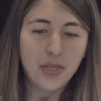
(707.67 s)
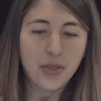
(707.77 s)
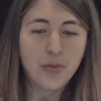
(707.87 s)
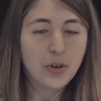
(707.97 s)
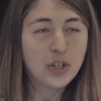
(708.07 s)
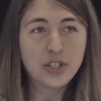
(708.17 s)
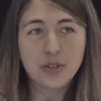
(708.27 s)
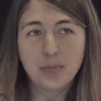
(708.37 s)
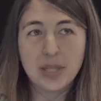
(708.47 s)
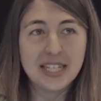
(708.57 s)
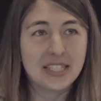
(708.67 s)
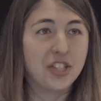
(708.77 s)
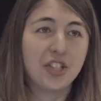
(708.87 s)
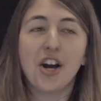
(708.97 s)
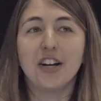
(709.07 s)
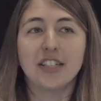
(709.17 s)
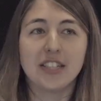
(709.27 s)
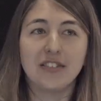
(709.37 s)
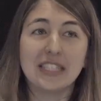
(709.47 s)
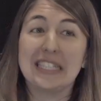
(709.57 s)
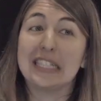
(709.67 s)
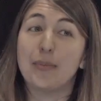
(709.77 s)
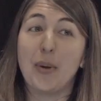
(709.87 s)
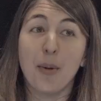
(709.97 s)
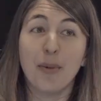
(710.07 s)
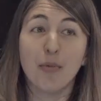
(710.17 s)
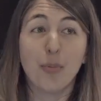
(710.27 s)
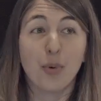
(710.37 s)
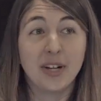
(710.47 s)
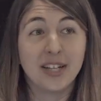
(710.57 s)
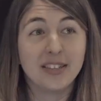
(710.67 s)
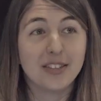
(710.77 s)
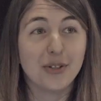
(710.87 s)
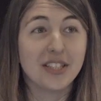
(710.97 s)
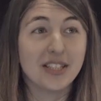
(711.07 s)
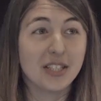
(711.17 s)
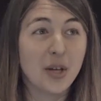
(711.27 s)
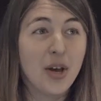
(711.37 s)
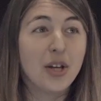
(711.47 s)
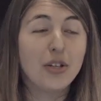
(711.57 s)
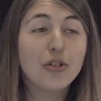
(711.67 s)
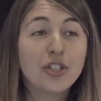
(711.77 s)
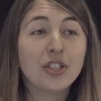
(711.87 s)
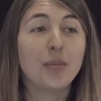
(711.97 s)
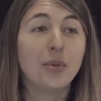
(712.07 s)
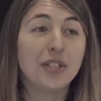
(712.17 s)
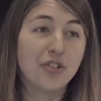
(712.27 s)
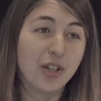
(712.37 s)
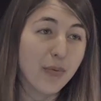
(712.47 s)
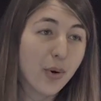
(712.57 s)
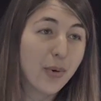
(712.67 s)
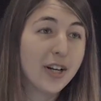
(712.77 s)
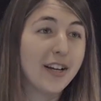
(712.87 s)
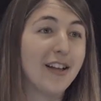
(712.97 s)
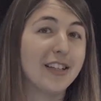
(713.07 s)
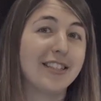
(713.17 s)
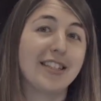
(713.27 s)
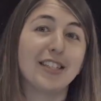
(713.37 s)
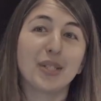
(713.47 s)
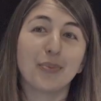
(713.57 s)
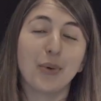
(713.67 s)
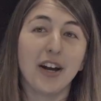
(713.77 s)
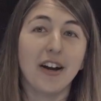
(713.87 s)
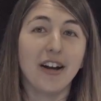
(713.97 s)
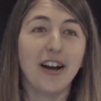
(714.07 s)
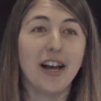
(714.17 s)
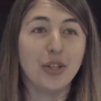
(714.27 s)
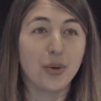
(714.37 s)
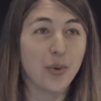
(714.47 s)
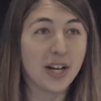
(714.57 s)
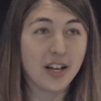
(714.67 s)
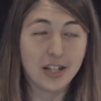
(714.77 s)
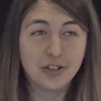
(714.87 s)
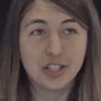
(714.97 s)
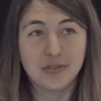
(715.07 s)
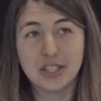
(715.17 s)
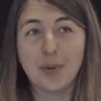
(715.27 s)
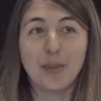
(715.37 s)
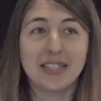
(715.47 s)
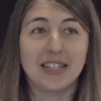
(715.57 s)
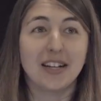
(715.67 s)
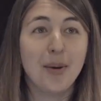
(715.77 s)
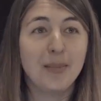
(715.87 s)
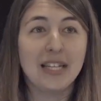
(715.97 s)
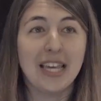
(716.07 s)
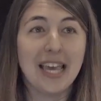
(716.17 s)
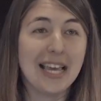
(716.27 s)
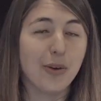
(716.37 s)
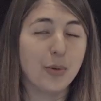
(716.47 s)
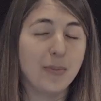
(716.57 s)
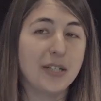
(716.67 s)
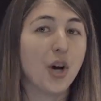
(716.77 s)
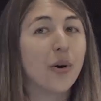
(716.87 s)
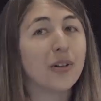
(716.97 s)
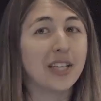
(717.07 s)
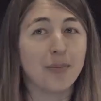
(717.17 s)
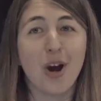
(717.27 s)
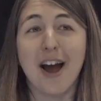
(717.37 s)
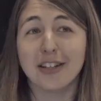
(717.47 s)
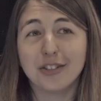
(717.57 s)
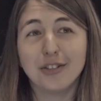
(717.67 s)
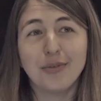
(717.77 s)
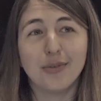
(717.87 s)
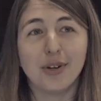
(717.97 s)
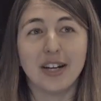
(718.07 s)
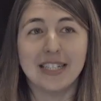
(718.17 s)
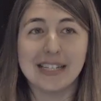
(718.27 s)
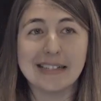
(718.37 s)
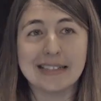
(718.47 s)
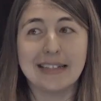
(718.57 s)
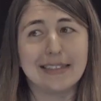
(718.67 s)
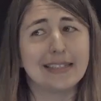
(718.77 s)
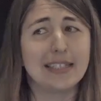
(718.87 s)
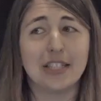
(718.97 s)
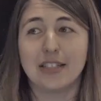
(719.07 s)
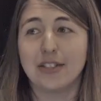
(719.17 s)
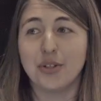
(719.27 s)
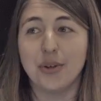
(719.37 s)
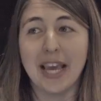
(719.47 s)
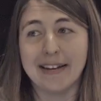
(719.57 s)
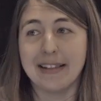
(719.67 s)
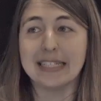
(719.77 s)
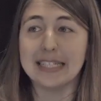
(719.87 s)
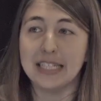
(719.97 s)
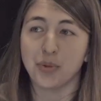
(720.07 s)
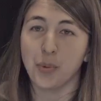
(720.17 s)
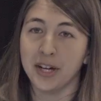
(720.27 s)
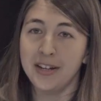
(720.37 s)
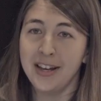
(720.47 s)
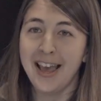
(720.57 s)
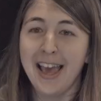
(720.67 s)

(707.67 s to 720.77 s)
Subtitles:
The first place to start is obviously experiment reporting. So this is usually a pretty straightforward analysis where you're running hundreds of experiments at a company. It would be totally impractical for a data scientist to analyze each one.